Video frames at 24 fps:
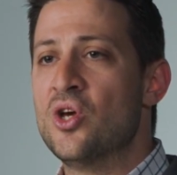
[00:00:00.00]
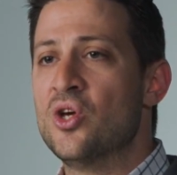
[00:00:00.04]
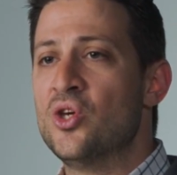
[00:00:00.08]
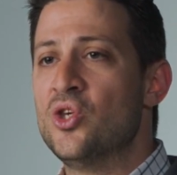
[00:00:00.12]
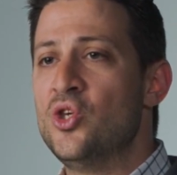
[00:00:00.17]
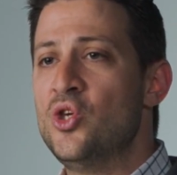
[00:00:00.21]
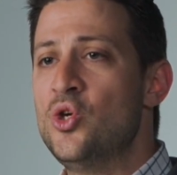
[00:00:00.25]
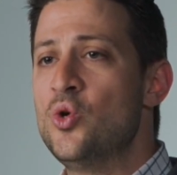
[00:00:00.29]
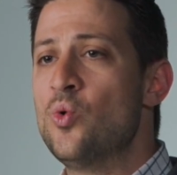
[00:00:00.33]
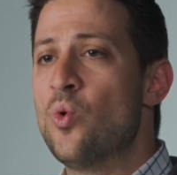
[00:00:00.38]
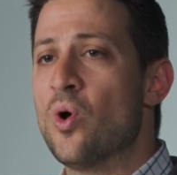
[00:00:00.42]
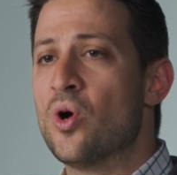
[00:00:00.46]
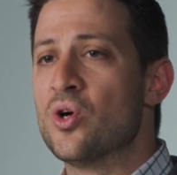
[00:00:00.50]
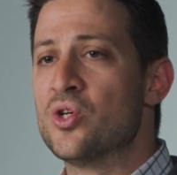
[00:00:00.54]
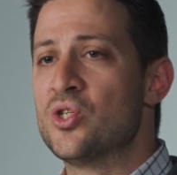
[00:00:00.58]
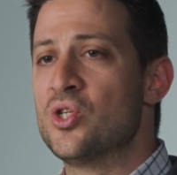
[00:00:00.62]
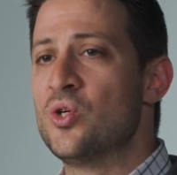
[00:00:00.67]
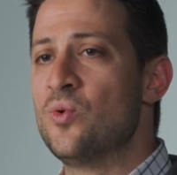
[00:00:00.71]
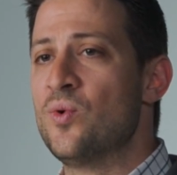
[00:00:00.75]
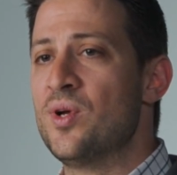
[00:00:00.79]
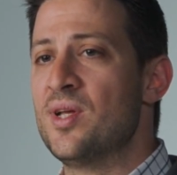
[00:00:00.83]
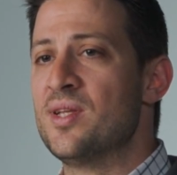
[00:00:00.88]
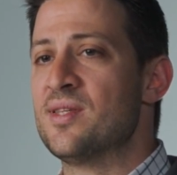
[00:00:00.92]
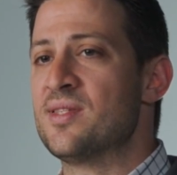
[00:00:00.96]
you are
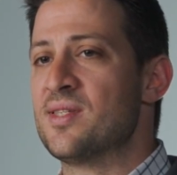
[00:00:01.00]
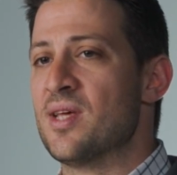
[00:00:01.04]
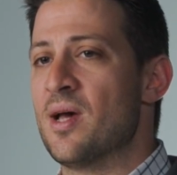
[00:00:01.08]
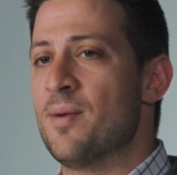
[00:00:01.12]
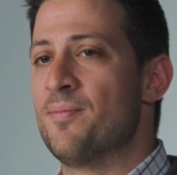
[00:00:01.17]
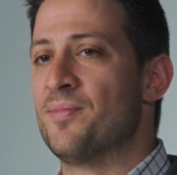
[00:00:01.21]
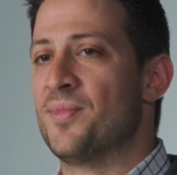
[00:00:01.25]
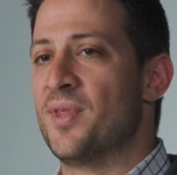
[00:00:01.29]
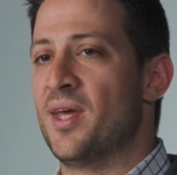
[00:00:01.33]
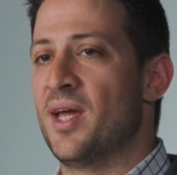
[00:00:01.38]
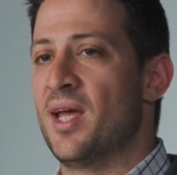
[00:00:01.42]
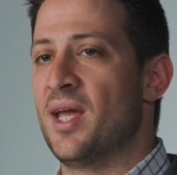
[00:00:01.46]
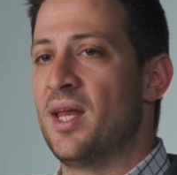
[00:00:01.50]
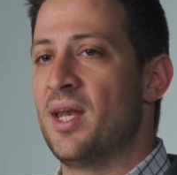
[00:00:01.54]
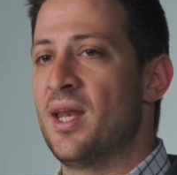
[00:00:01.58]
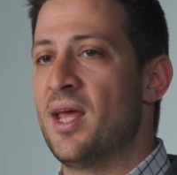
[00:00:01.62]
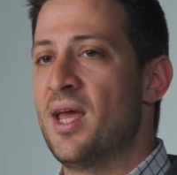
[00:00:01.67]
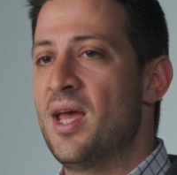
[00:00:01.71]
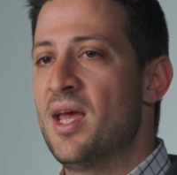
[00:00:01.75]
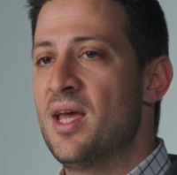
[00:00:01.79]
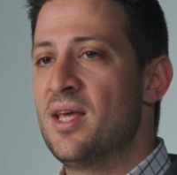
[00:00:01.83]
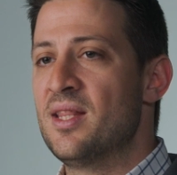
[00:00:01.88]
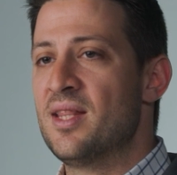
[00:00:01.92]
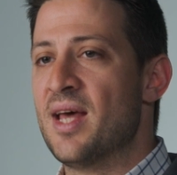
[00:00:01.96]
doing something
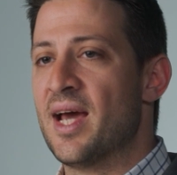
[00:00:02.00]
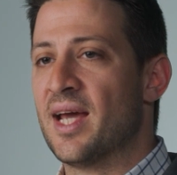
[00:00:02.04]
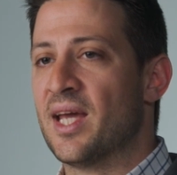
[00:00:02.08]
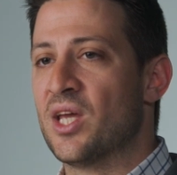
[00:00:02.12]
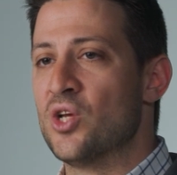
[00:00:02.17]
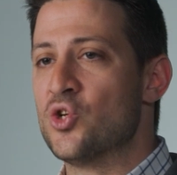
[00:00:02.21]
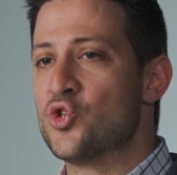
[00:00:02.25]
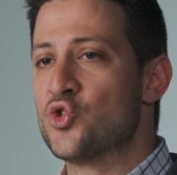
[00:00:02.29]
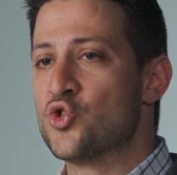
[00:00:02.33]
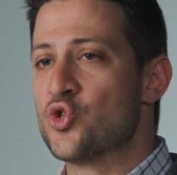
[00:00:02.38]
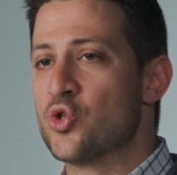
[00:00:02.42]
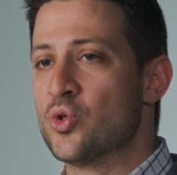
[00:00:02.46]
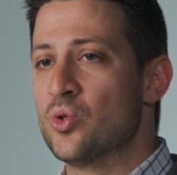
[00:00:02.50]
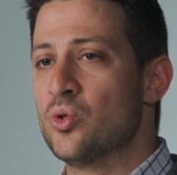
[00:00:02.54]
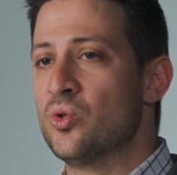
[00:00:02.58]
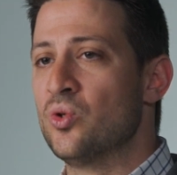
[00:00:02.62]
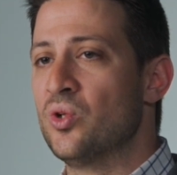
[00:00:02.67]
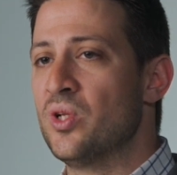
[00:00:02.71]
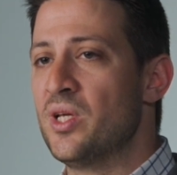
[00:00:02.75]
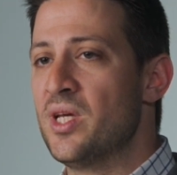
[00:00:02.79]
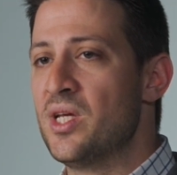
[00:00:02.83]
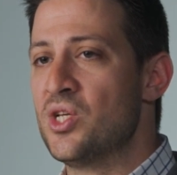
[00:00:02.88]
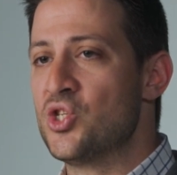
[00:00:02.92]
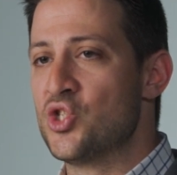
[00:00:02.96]
that can
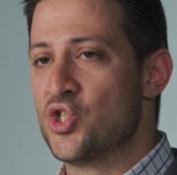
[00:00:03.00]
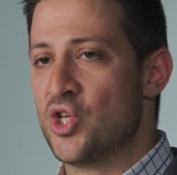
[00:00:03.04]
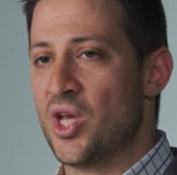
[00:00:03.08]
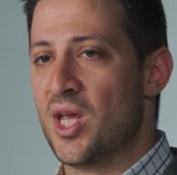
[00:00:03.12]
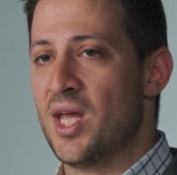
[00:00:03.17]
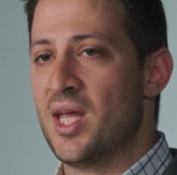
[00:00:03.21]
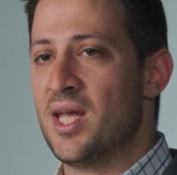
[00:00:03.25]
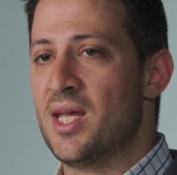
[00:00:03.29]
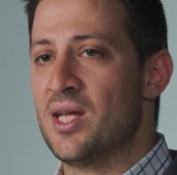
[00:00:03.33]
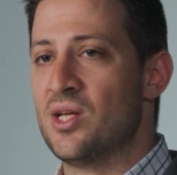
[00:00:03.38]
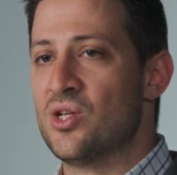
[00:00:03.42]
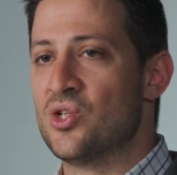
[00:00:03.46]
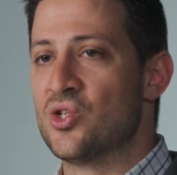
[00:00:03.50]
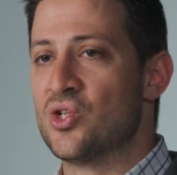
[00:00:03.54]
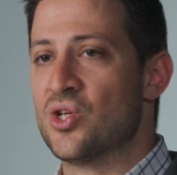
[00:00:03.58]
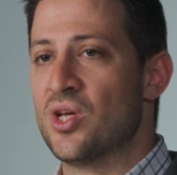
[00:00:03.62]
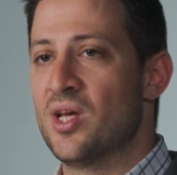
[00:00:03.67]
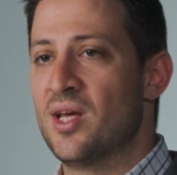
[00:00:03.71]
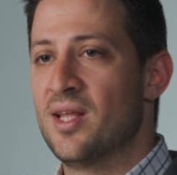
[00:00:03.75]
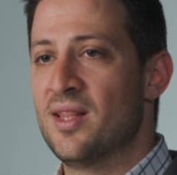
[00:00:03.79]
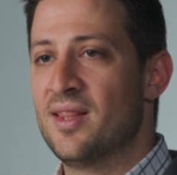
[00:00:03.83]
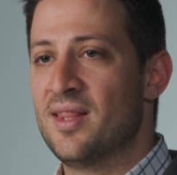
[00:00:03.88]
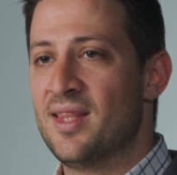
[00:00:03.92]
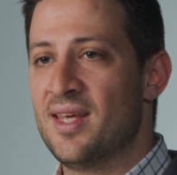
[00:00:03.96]
truly change
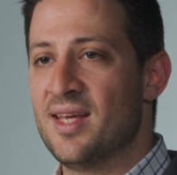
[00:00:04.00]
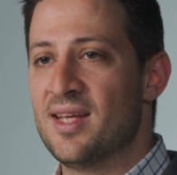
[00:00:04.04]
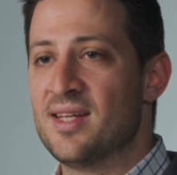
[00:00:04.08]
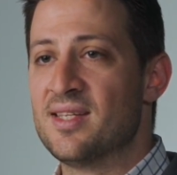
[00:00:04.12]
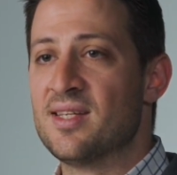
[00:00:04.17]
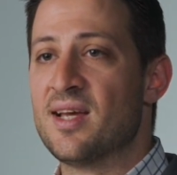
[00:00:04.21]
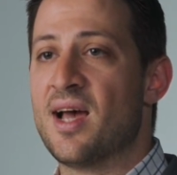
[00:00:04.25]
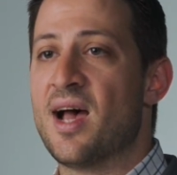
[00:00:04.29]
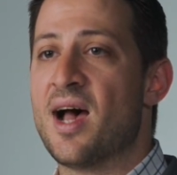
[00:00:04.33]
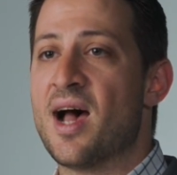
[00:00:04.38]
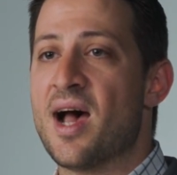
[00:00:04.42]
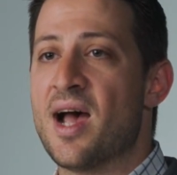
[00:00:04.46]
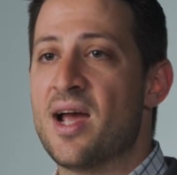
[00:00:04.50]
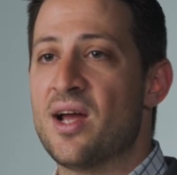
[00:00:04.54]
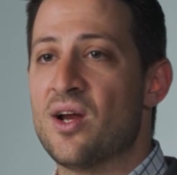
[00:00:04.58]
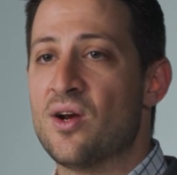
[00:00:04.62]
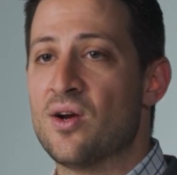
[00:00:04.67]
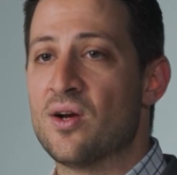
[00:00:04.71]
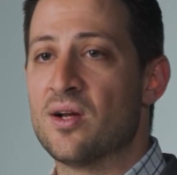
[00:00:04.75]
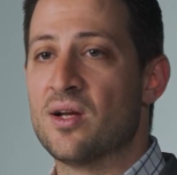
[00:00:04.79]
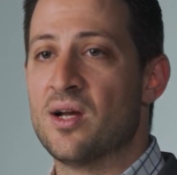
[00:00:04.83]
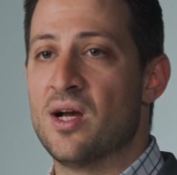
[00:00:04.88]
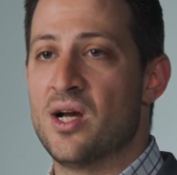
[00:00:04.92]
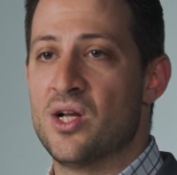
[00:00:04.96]
the
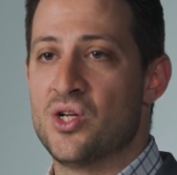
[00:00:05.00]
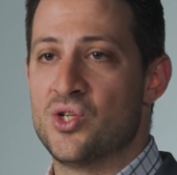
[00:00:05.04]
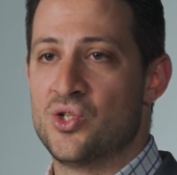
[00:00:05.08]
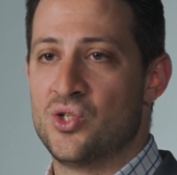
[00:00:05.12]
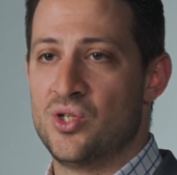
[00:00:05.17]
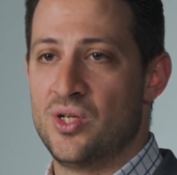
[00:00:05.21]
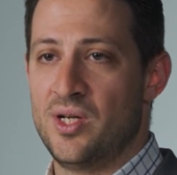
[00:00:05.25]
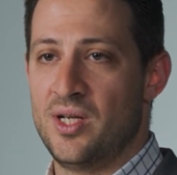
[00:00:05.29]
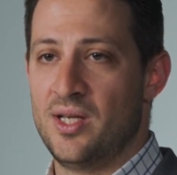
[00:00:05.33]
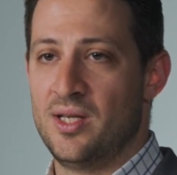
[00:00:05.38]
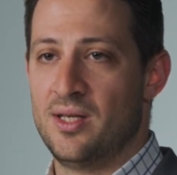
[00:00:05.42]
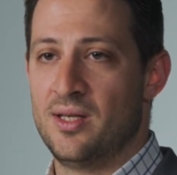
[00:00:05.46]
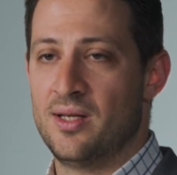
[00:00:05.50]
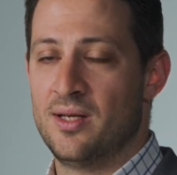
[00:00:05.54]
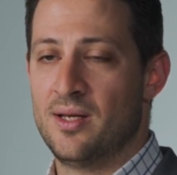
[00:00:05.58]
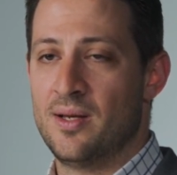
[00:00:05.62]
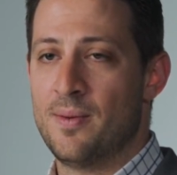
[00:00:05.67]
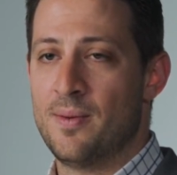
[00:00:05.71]
entire country.